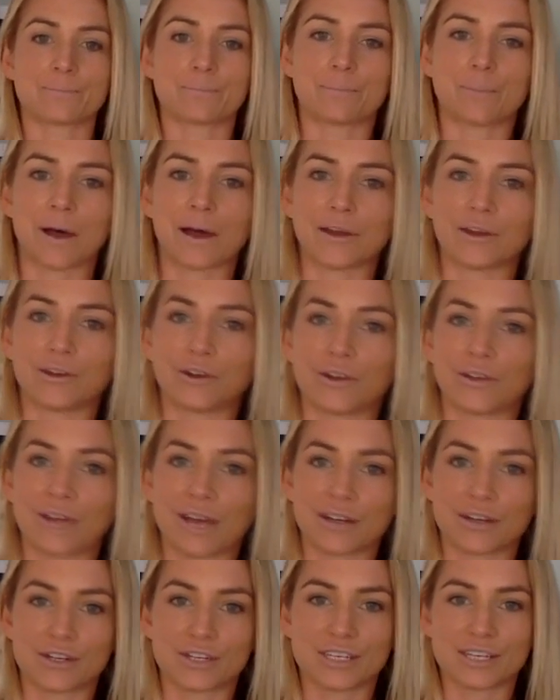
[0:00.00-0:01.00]
But, you know,
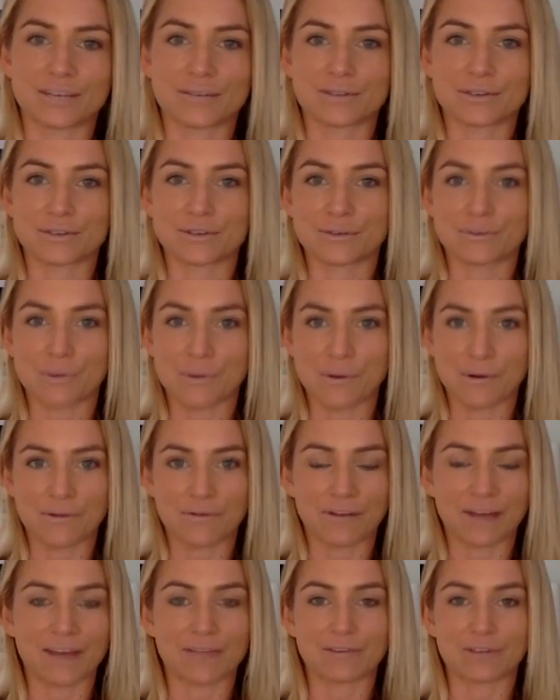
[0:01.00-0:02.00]
that just gives a little bit more
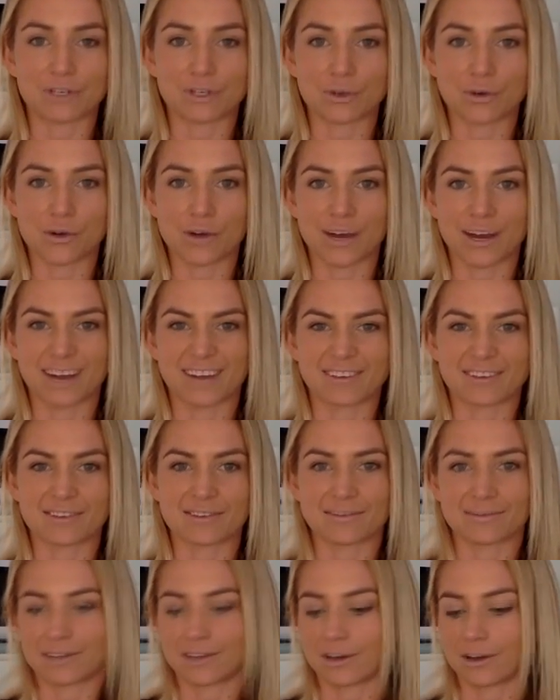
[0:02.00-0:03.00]
flavour to it, and,
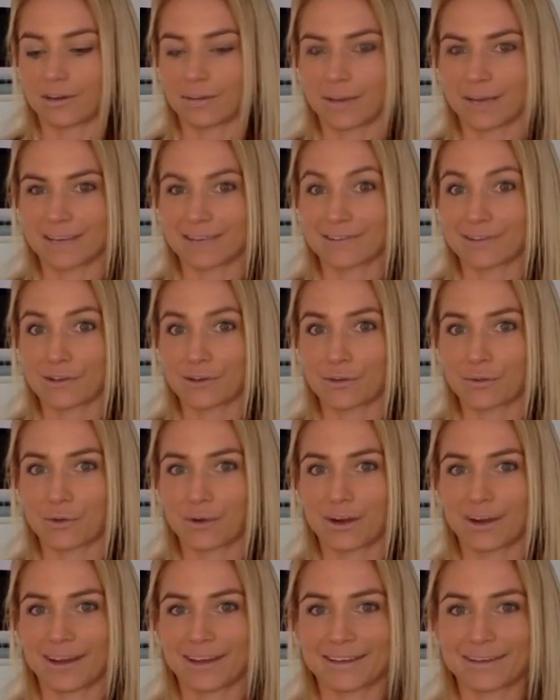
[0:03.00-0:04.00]
you know, it makes it look
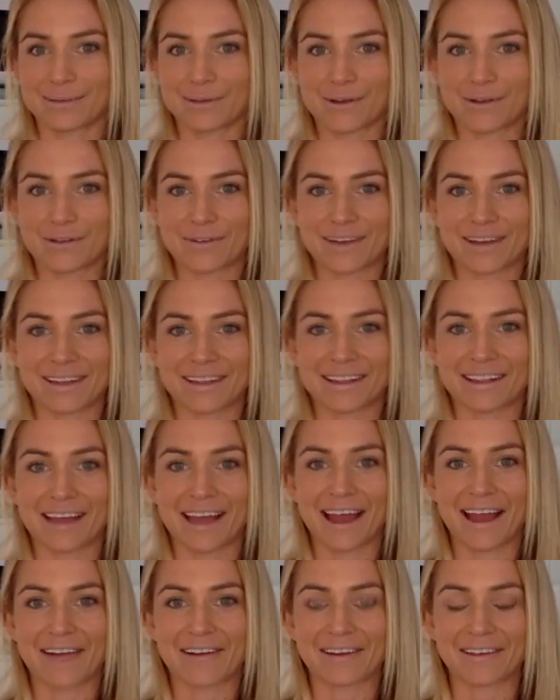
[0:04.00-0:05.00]
pretty as well. Another
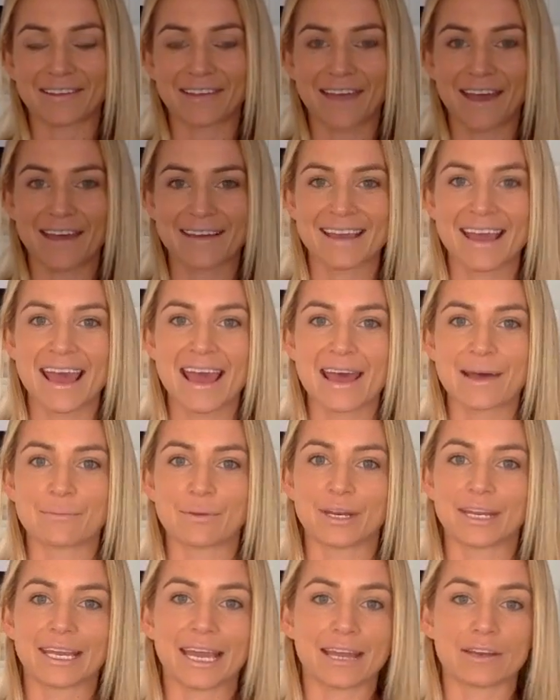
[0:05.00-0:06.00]
layer in there.
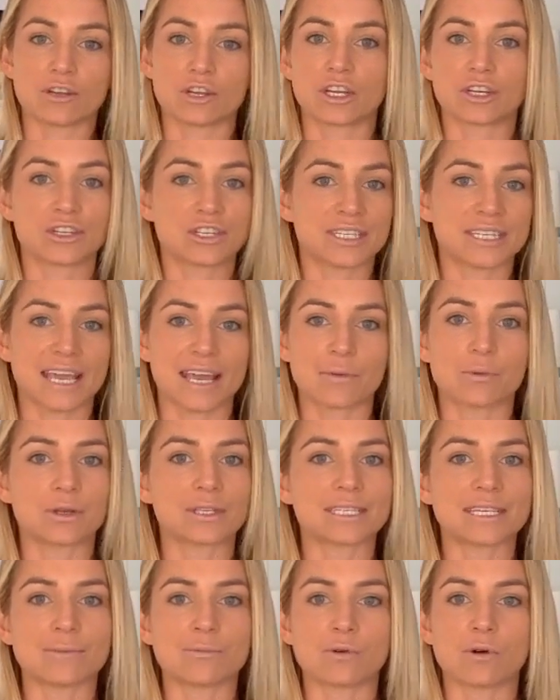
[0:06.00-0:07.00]
But again, you can just keep it
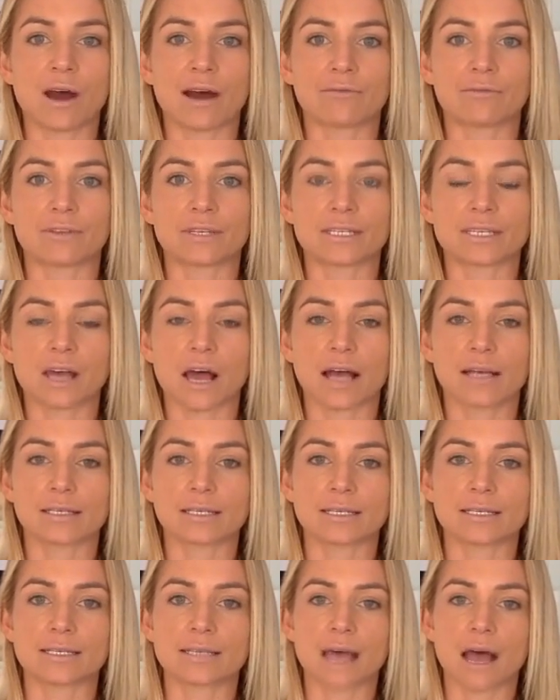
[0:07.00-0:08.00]
simple, have the
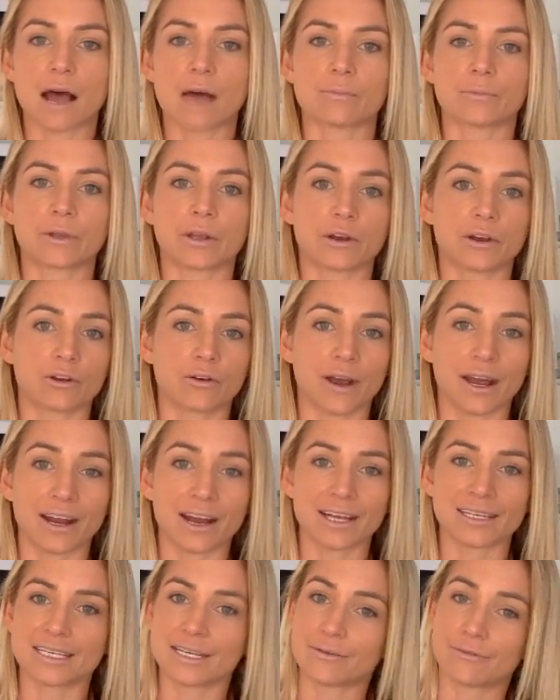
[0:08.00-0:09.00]
slices. They're a great
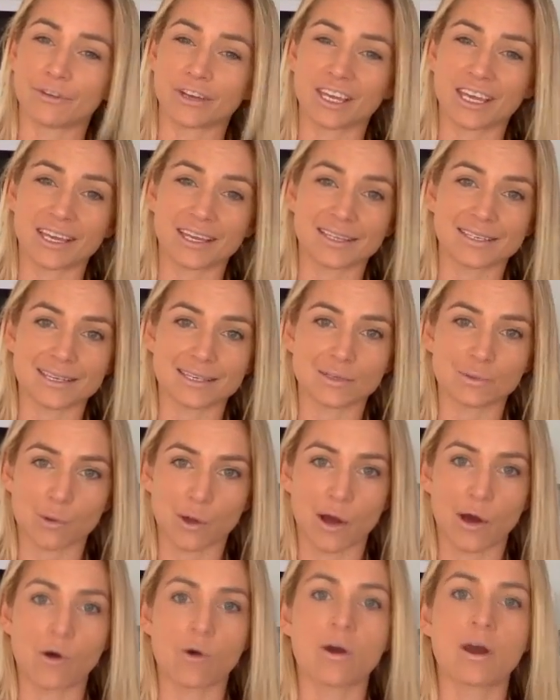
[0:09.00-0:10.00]
idea for kids as
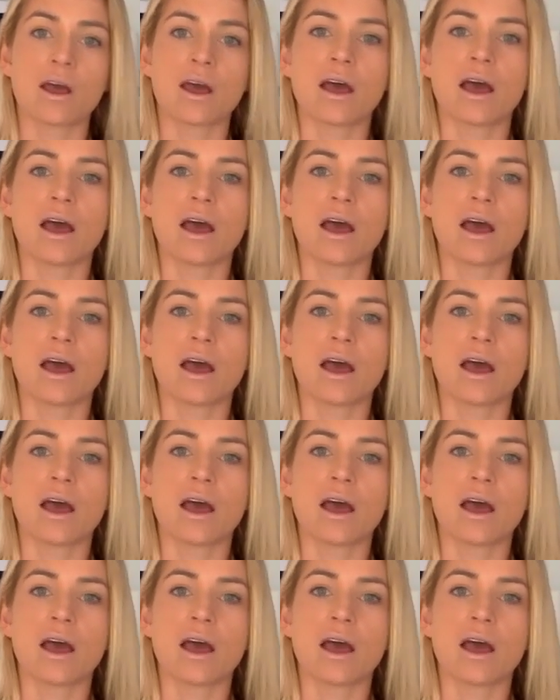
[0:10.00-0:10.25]
well.